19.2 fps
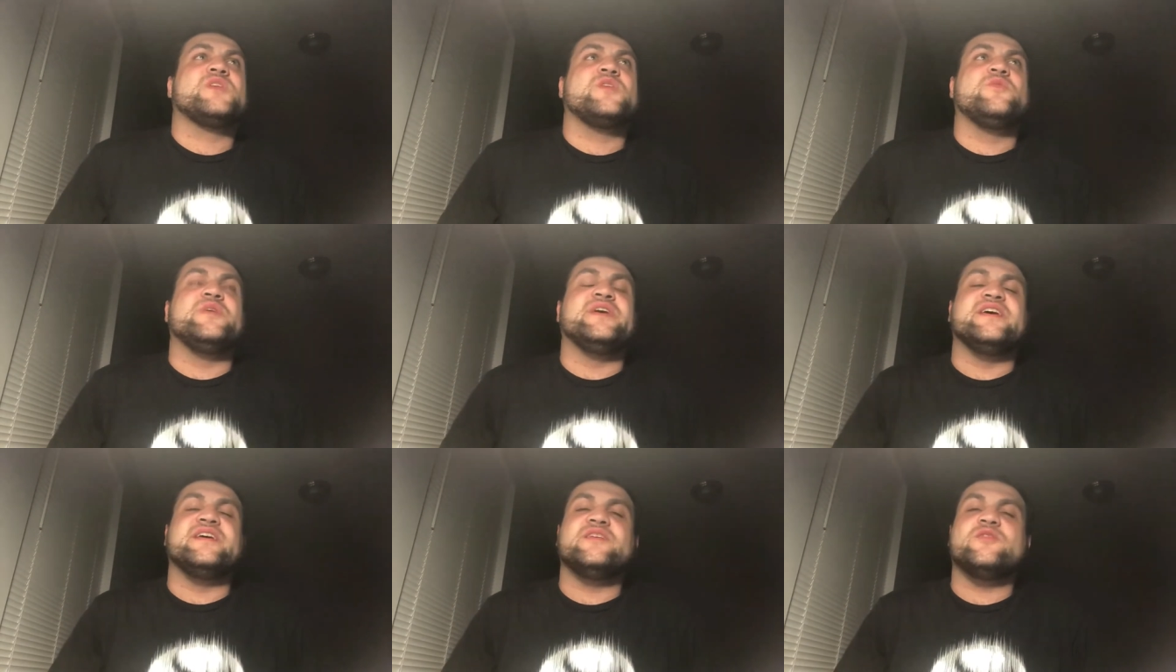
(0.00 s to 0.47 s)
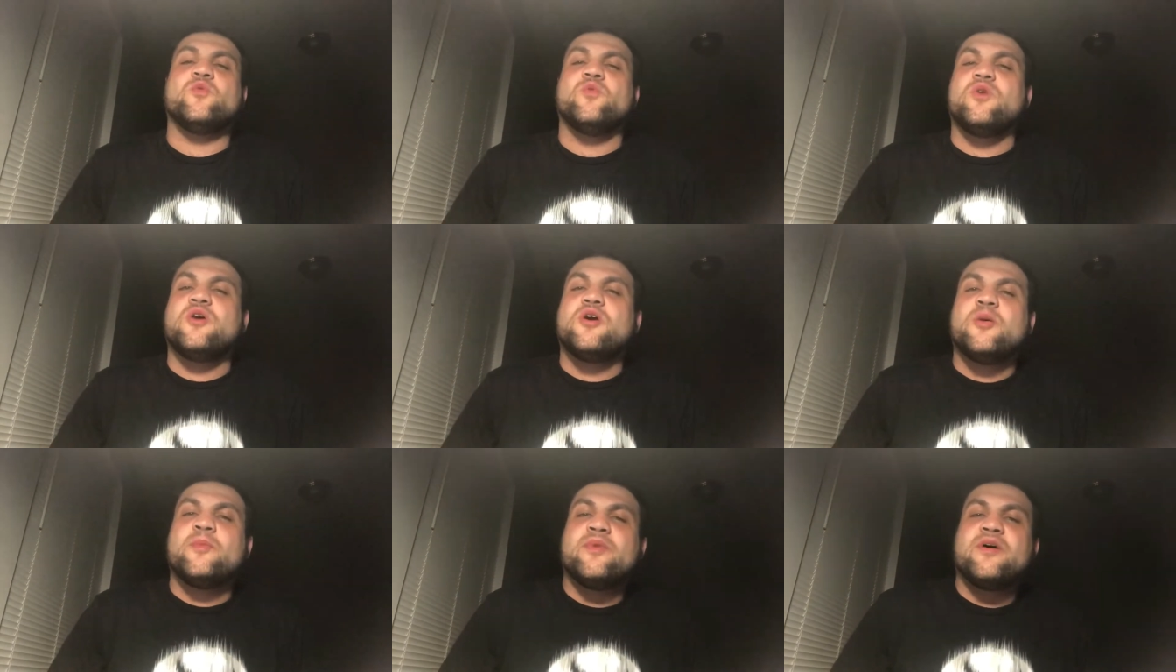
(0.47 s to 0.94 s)
we hit
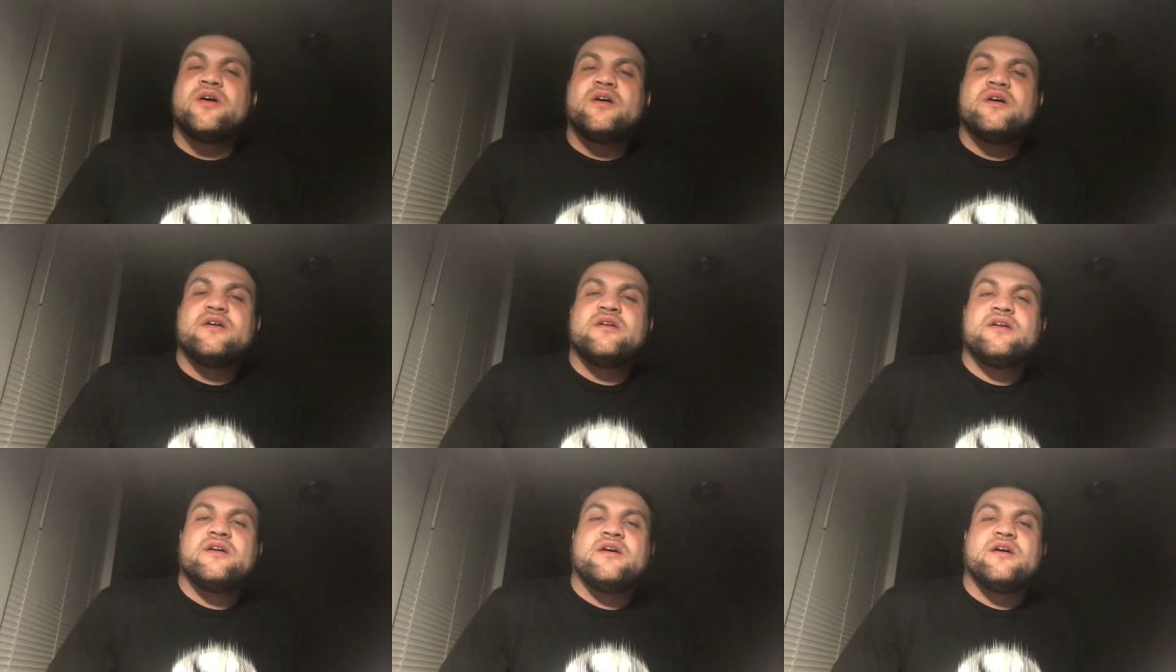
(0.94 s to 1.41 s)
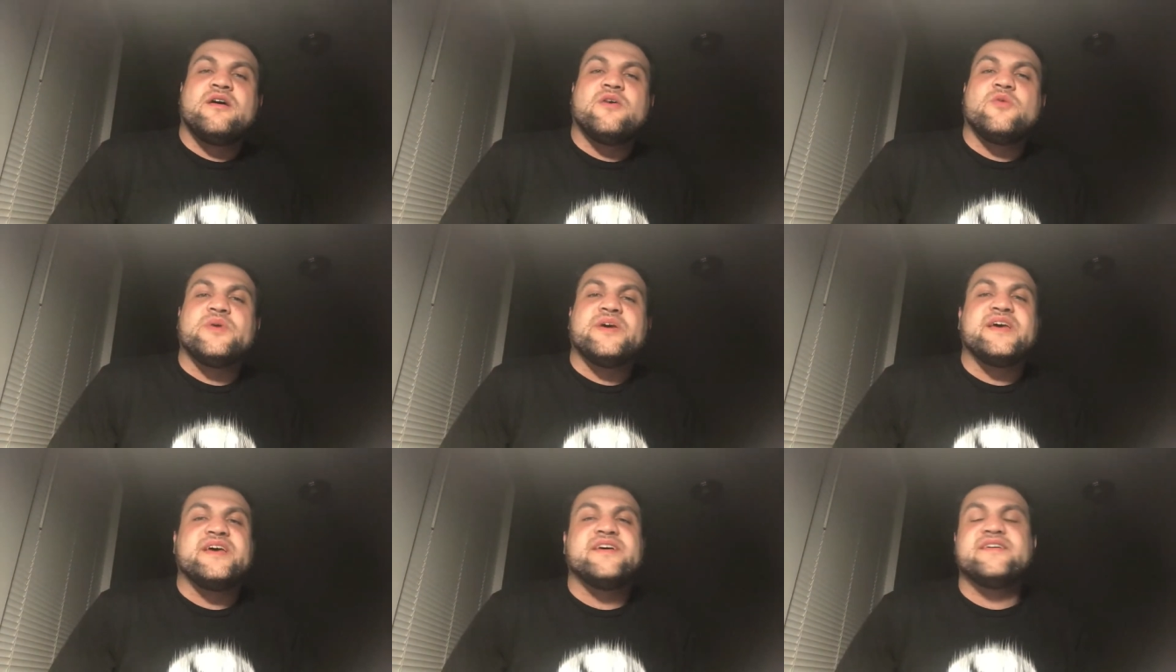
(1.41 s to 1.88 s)
Walmart. Uh,
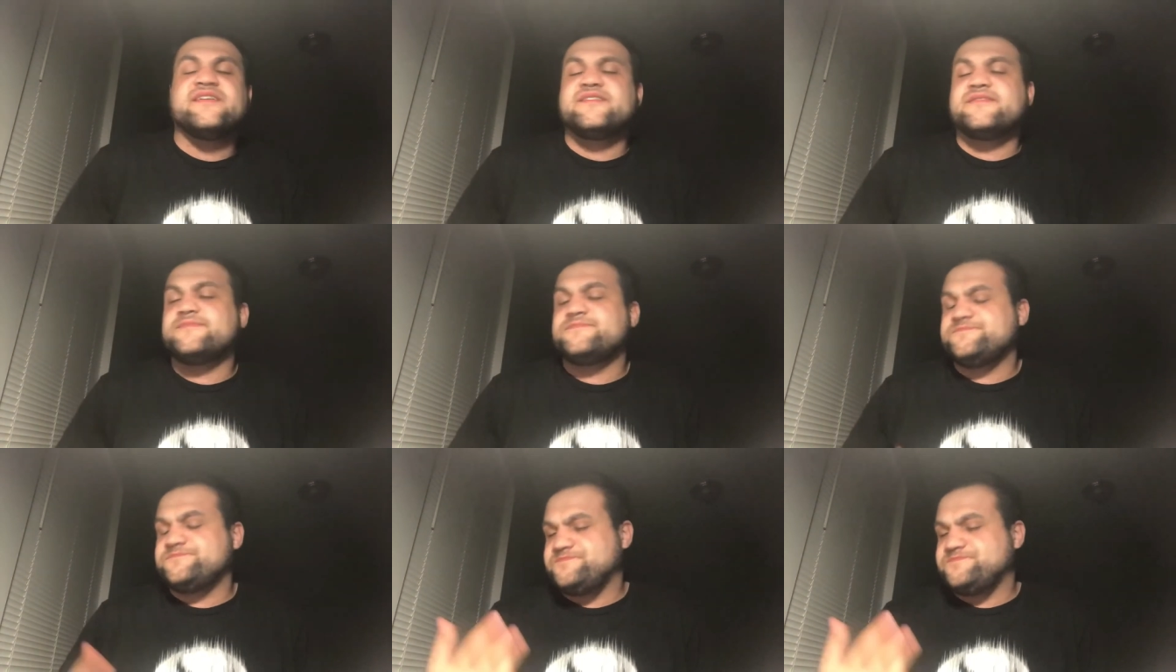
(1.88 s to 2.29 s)
we hit